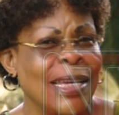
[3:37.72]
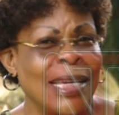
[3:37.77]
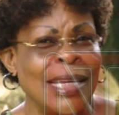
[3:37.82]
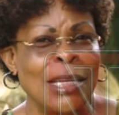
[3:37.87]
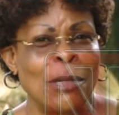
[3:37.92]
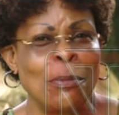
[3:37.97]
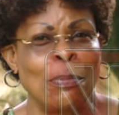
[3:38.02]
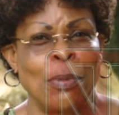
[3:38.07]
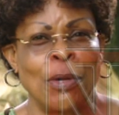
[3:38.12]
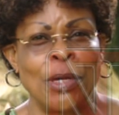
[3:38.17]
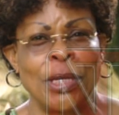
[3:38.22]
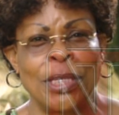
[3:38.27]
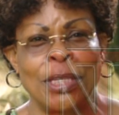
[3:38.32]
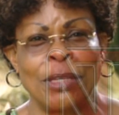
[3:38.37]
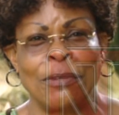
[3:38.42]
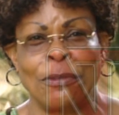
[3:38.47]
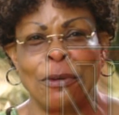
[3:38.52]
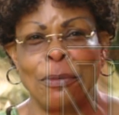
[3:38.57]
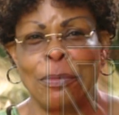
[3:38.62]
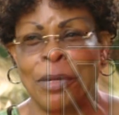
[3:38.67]
in
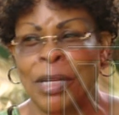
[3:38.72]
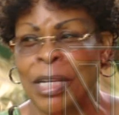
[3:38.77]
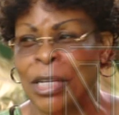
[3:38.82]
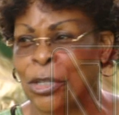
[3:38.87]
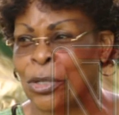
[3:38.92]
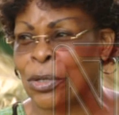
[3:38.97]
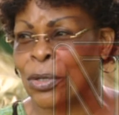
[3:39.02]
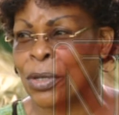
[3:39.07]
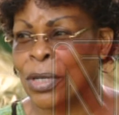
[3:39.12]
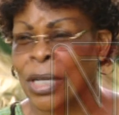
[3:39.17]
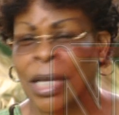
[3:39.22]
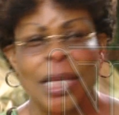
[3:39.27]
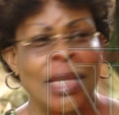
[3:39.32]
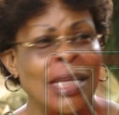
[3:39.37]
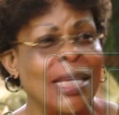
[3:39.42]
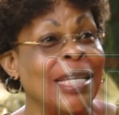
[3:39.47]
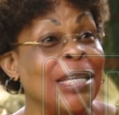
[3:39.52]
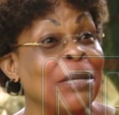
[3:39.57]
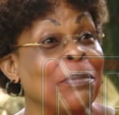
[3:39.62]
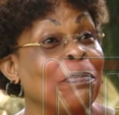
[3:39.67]
policy formulation,
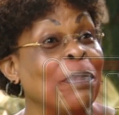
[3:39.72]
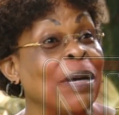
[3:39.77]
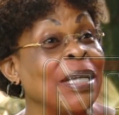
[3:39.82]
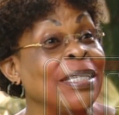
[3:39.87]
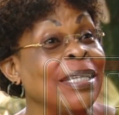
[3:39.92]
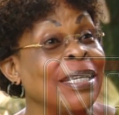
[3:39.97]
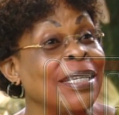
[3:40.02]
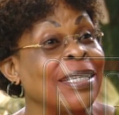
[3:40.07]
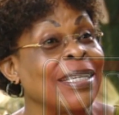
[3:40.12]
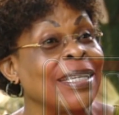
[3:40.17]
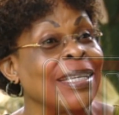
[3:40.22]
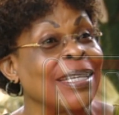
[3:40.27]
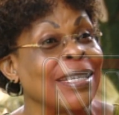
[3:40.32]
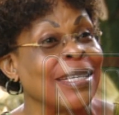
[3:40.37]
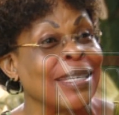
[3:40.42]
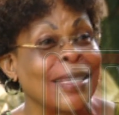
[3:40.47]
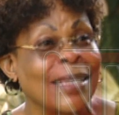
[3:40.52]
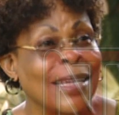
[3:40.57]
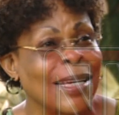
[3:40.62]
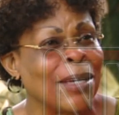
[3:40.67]
in
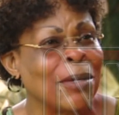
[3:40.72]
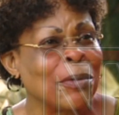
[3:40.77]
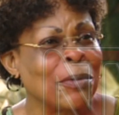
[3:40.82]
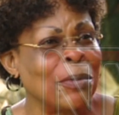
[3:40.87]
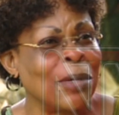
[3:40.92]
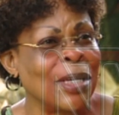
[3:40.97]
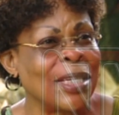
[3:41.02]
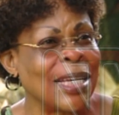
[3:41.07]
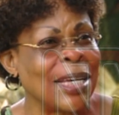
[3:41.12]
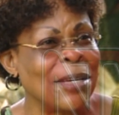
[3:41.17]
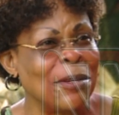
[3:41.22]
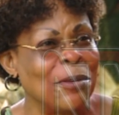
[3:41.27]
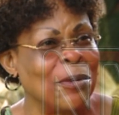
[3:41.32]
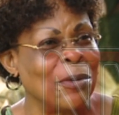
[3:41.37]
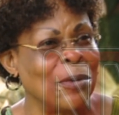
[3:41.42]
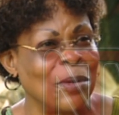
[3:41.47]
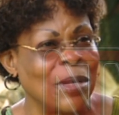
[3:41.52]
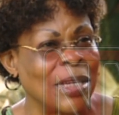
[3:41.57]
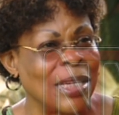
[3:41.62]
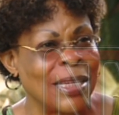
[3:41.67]
budgeting. What are you
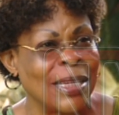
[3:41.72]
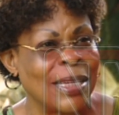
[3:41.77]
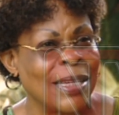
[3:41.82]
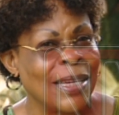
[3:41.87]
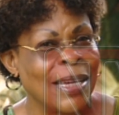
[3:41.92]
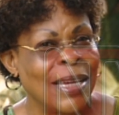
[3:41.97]
doing?